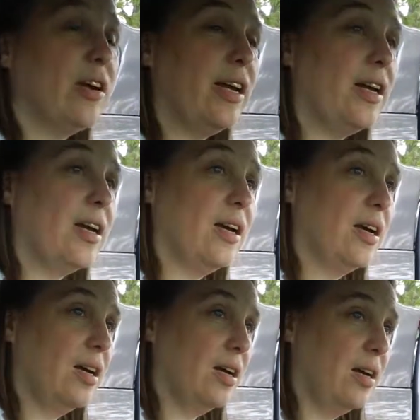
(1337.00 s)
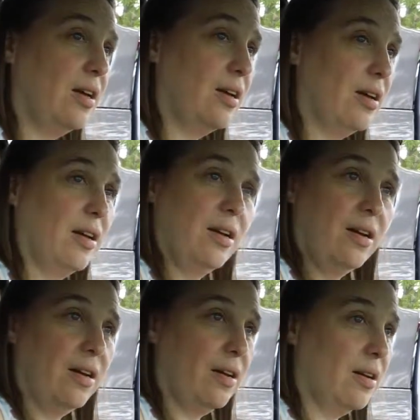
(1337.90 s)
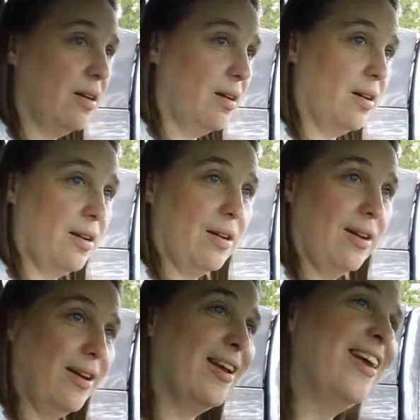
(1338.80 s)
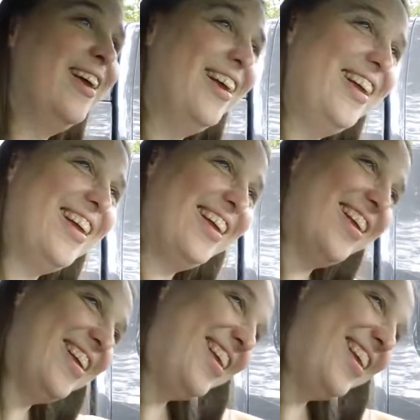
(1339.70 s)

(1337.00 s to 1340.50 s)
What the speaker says: Yeah. That's the longest-winded explanation I ever heard of why you should